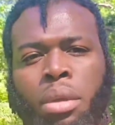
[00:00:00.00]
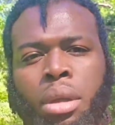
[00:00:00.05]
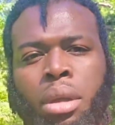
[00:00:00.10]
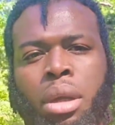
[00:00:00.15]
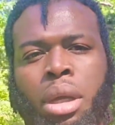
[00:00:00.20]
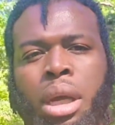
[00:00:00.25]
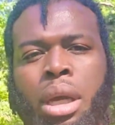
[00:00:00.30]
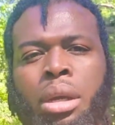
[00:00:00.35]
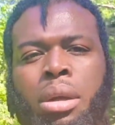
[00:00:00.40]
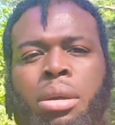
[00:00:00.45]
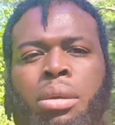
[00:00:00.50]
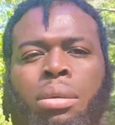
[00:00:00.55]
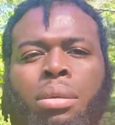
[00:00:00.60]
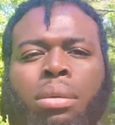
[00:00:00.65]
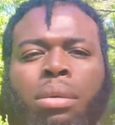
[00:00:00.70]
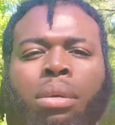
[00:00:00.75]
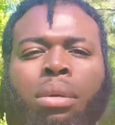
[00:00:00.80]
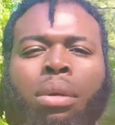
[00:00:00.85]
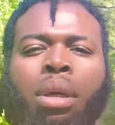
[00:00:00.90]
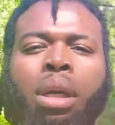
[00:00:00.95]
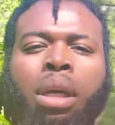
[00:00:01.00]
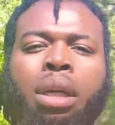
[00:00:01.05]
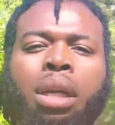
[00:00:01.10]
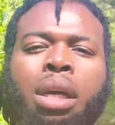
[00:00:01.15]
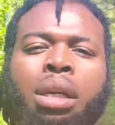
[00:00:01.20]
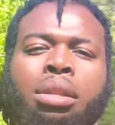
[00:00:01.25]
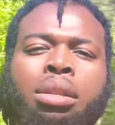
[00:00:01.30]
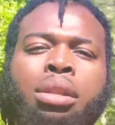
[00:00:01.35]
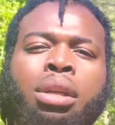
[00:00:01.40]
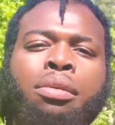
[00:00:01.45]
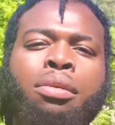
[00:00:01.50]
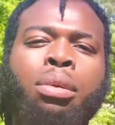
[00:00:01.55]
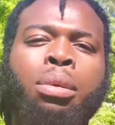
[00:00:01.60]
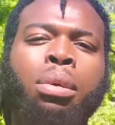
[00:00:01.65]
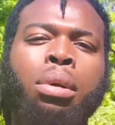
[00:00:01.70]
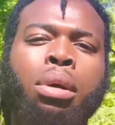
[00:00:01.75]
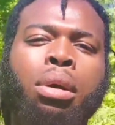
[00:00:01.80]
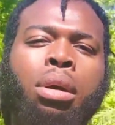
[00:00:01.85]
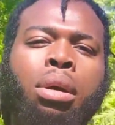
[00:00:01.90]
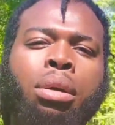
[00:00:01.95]
I know a lot of stuff
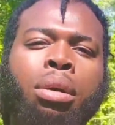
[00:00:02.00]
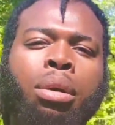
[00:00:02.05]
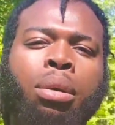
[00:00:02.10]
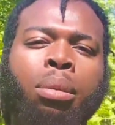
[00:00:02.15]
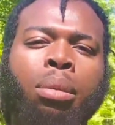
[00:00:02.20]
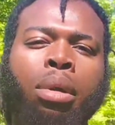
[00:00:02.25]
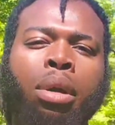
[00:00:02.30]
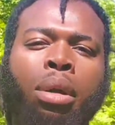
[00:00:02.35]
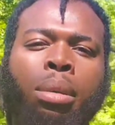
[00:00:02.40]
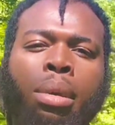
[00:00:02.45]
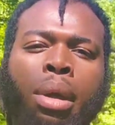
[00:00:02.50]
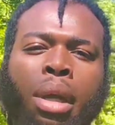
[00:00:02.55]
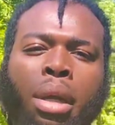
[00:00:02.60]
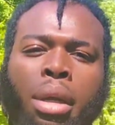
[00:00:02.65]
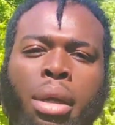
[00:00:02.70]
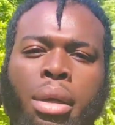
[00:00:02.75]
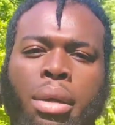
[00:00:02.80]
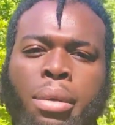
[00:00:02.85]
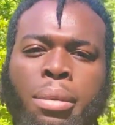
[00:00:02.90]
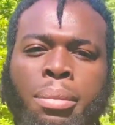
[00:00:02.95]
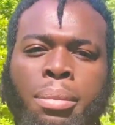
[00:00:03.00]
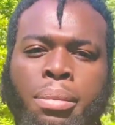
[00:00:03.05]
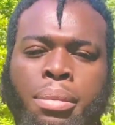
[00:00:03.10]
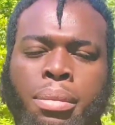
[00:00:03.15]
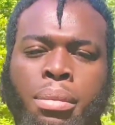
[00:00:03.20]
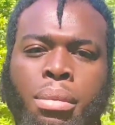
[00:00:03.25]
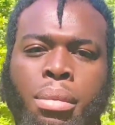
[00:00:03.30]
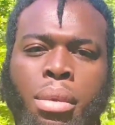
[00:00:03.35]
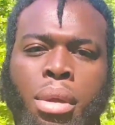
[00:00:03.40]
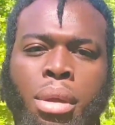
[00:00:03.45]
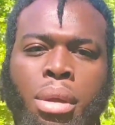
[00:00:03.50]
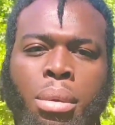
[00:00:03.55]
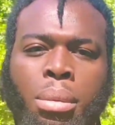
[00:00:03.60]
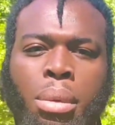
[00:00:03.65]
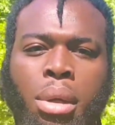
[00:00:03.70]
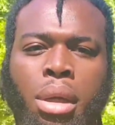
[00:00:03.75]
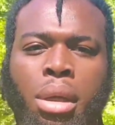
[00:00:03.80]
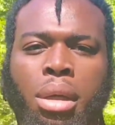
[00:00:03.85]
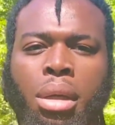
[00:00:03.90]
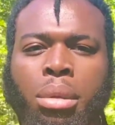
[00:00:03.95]
going on in the world right now
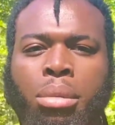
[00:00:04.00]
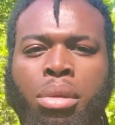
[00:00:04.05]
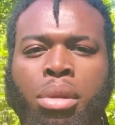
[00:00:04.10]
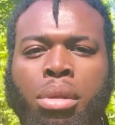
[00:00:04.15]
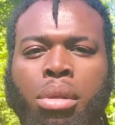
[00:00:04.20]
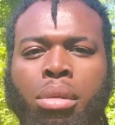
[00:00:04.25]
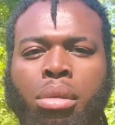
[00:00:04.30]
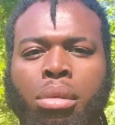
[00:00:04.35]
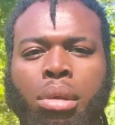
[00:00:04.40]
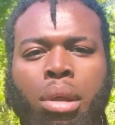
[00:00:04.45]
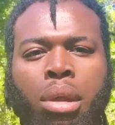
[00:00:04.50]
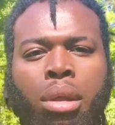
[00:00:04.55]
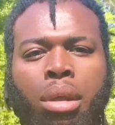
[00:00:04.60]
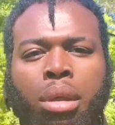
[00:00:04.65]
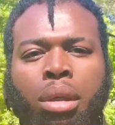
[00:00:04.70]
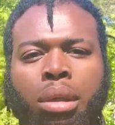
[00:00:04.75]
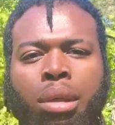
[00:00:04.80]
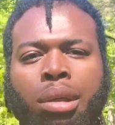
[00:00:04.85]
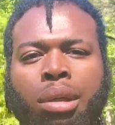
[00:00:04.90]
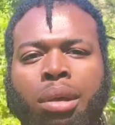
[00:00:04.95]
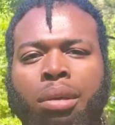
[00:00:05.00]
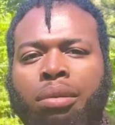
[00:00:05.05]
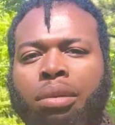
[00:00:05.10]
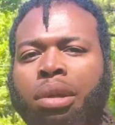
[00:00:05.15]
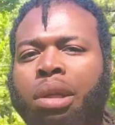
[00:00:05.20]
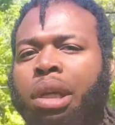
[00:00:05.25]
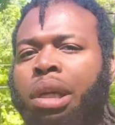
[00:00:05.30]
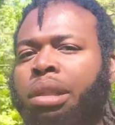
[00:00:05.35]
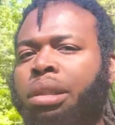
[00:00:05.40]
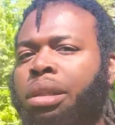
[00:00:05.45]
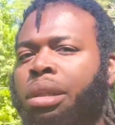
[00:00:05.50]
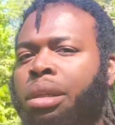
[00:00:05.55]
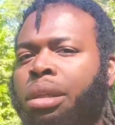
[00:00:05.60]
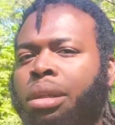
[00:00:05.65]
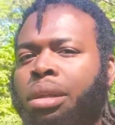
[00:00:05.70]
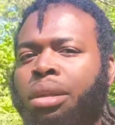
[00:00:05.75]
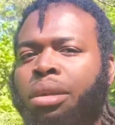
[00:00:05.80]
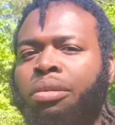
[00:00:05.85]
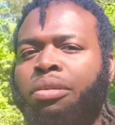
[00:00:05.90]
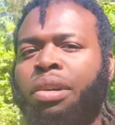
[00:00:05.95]
when it comes to
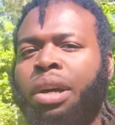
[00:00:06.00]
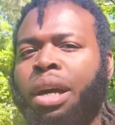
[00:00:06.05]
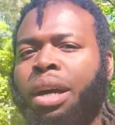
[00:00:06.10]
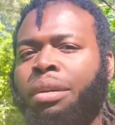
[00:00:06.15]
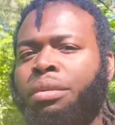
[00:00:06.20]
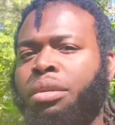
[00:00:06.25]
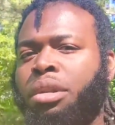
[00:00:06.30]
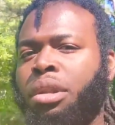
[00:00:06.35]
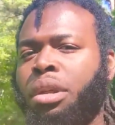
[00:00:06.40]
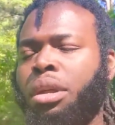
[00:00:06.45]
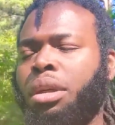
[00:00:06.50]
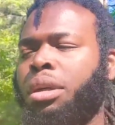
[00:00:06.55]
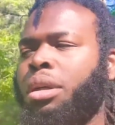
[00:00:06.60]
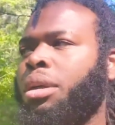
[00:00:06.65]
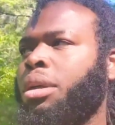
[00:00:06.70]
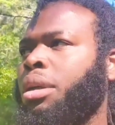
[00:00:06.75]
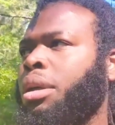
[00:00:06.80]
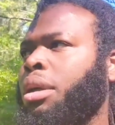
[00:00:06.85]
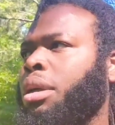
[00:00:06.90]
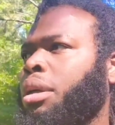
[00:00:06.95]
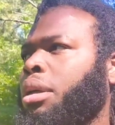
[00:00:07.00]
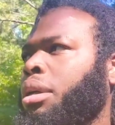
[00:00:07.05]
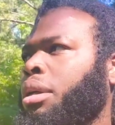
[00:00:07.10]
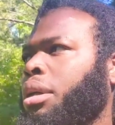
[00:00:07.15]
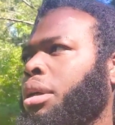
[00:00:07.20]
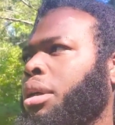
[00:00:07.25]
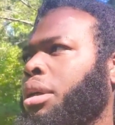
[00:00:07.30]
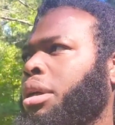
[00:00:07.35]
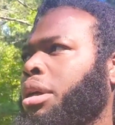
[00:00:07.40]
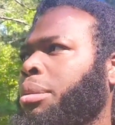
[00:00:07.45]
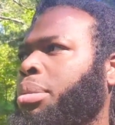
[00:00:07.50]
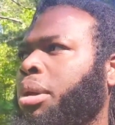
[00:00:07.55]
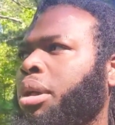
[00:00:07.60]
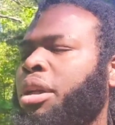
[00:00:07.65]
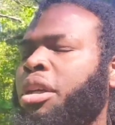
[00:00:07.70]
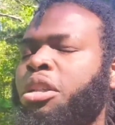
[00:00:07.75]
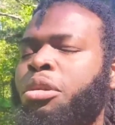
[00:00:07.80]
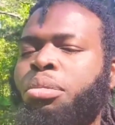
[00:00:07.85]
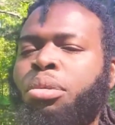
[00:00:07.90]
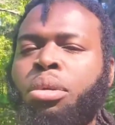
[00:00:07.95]
COVID-19, 5G,
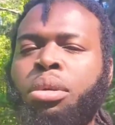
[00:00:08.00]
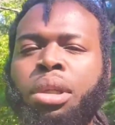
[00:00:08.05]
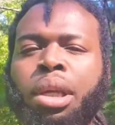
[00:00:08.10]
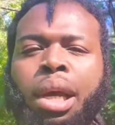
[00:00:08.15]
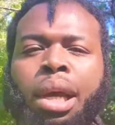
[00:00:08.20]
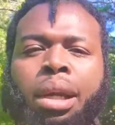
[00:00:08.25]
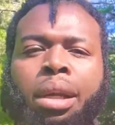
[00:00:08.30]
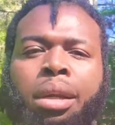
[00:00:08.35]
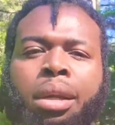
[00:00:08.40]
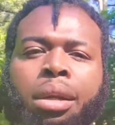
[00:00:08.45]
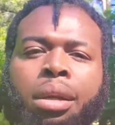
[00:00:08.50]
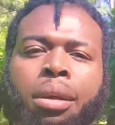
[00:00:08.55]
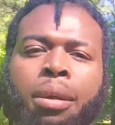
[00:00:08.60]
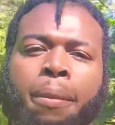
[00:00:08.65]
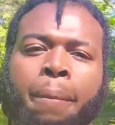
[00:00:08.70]
police brutality,